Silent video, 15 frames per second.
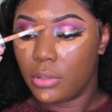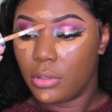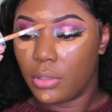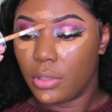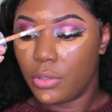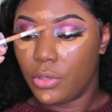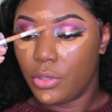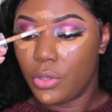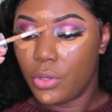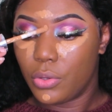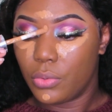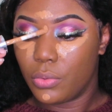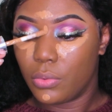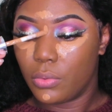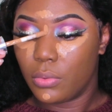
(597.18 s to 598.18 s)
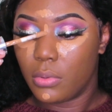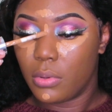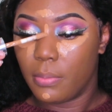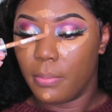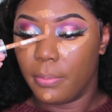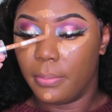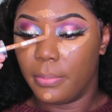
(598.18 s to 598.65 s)
the new
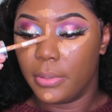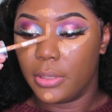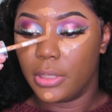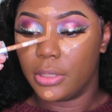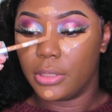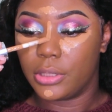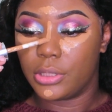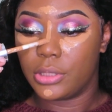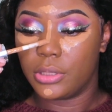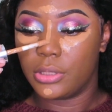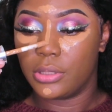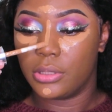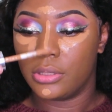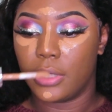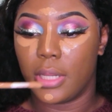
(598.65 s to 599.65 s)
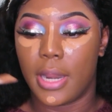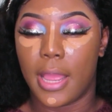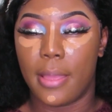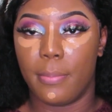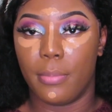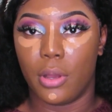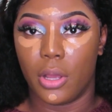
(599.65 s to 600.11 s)
blush that
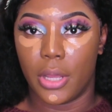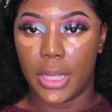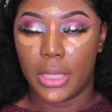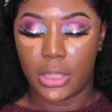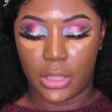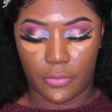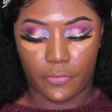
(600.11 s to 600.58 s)
I bought